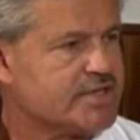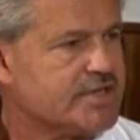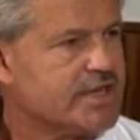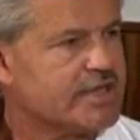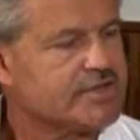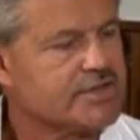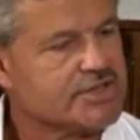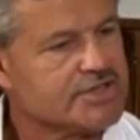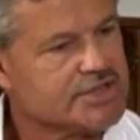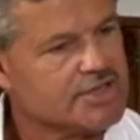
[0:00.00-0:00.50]

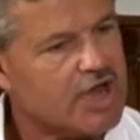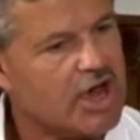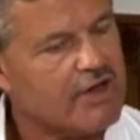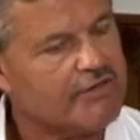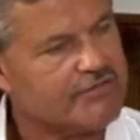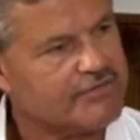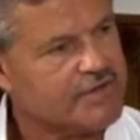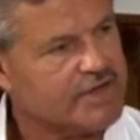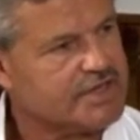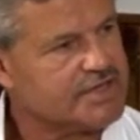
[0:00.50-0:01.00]
yet the
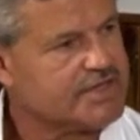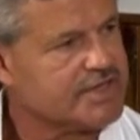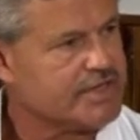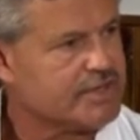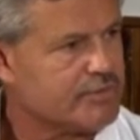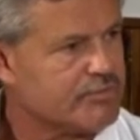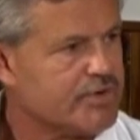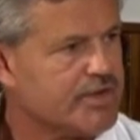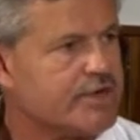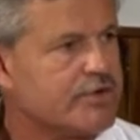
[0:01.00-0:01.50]
softness
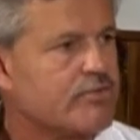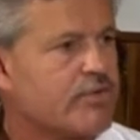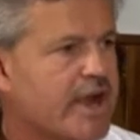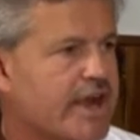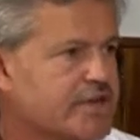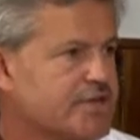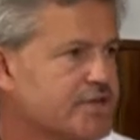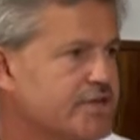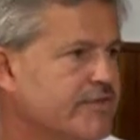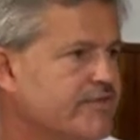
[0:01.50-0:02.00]
and the
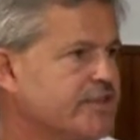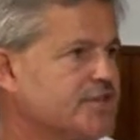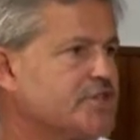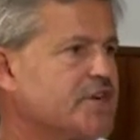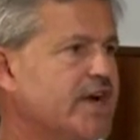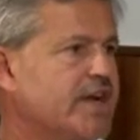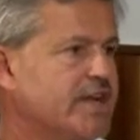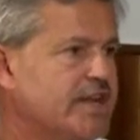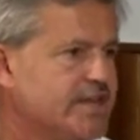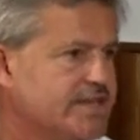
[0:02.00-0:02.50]
redirection of a
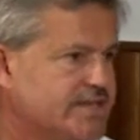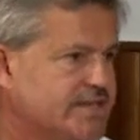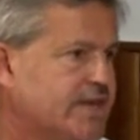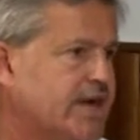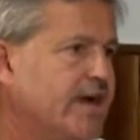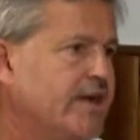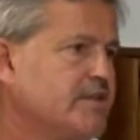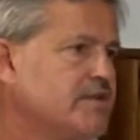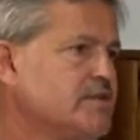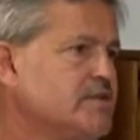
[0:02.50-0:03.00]
Chinese
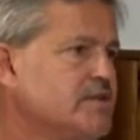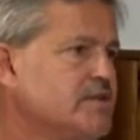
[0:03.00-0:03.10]
style.